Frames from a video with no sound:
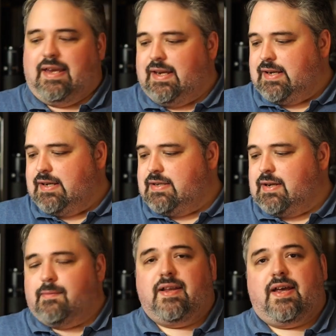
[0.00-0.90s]
And
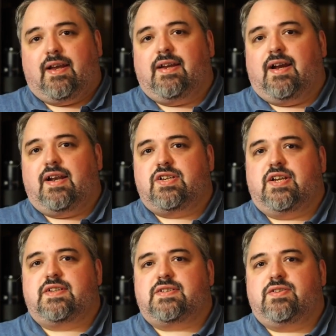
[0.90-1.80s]
I'm glad I got a
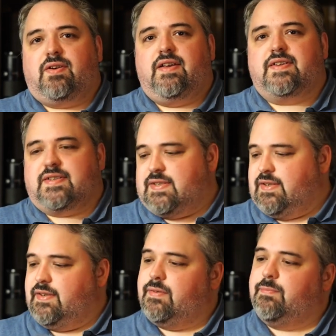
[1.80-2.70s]
chance to try this,
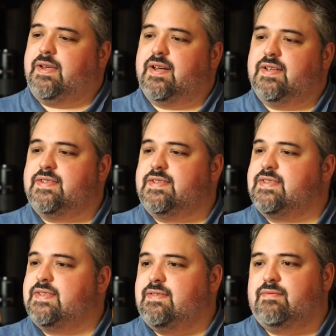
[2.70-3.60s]

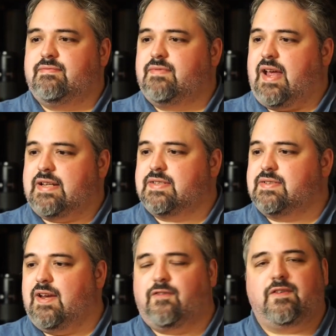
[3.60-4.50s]
because that's
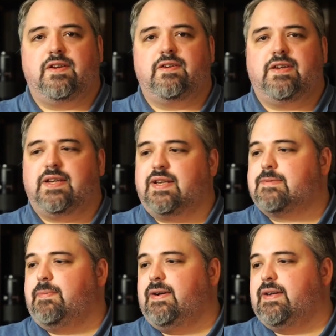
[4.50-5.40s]
definitely a unique
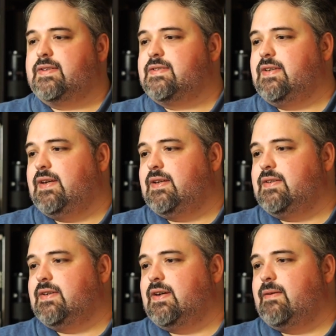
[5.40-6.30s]
experience,
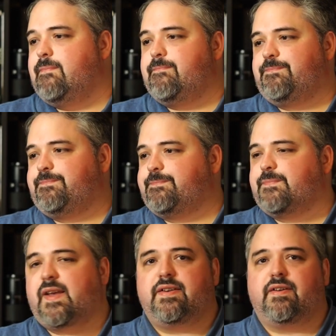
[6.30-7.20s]
and I
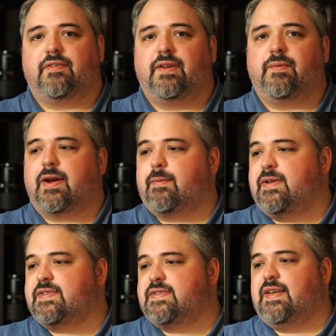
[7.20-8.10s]
would definitely
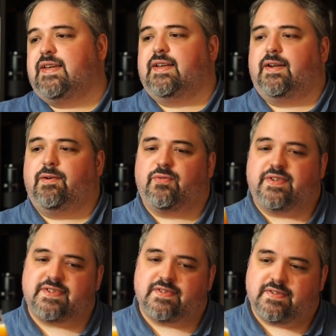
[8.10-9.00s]
recommend seeking it out if
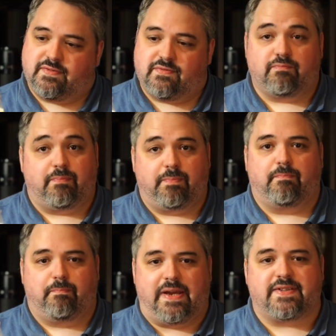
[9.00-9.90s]
it's
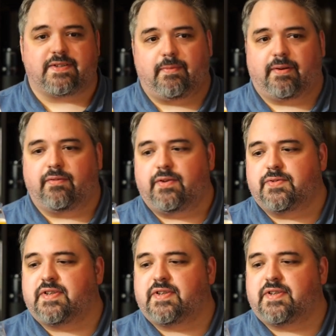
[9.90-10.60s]
based on my review.